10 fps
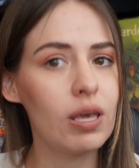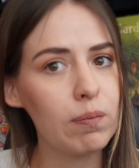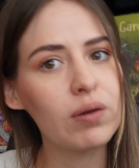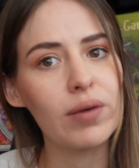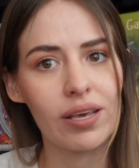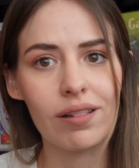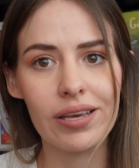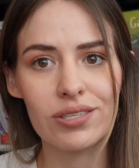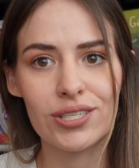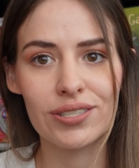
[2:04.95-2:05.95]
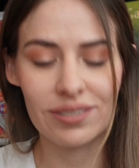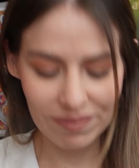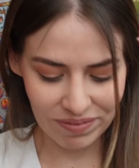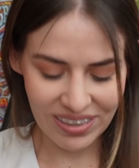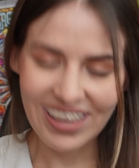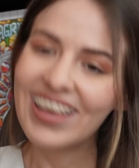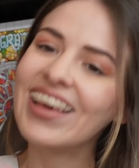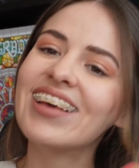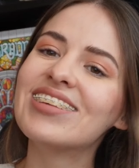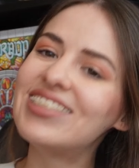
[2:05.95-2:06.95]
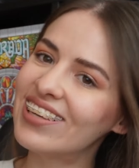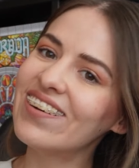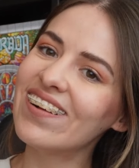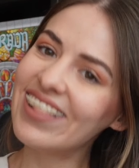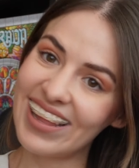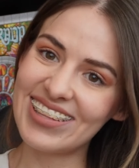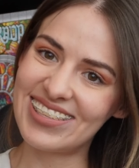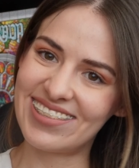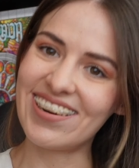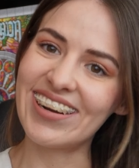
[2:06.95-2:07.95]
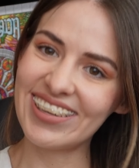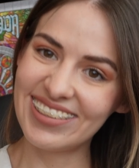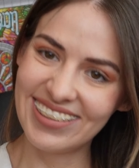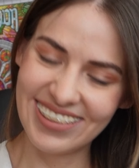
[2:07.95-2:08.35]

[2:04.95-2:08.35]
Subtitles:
keep in my collection. So let's start.